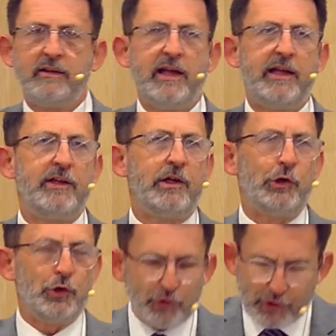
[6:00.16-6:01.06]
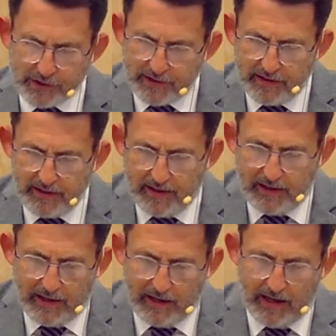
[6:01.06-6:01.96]
then Luke,
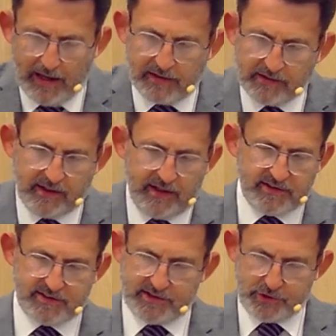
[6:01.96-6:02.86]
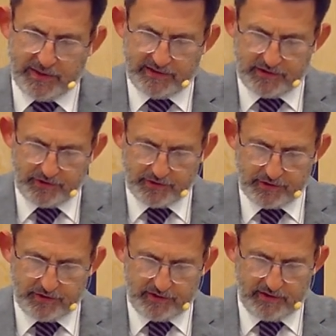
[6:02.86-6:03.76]
and it's the
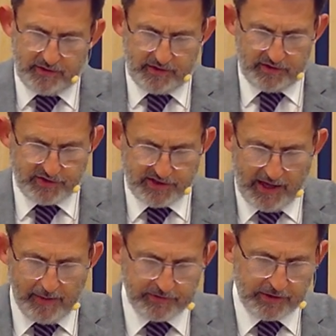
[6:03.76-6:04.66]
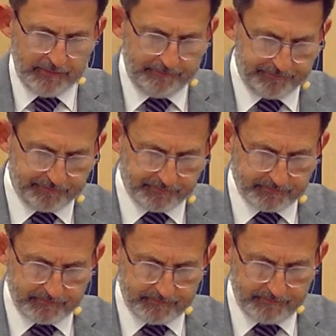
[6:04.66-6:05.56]
23rd chapter.
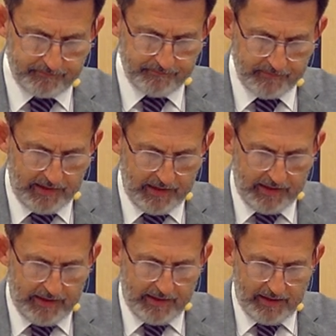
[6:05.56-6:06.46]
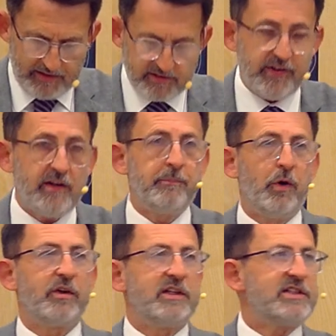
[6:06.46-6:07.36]
And it's a very
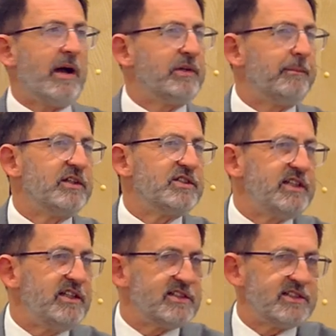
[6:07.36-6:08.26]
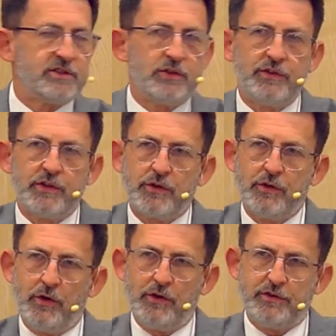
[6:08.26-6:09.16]
important chapter because Jesus is on the
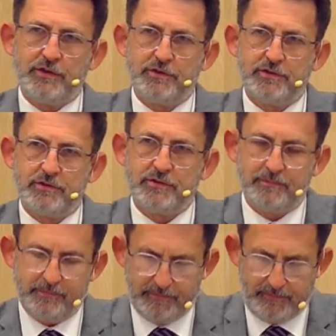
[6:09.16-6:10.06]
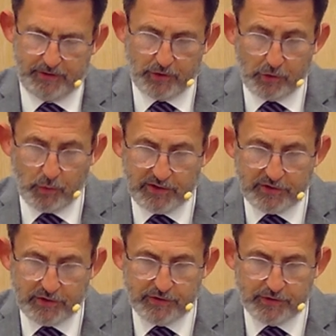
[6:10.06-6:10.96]
cross, or going
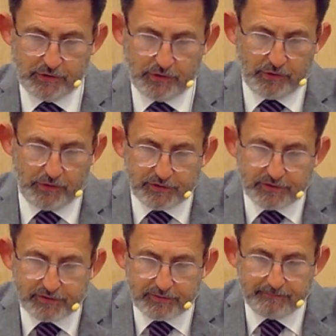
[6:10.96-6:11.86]
to the cross.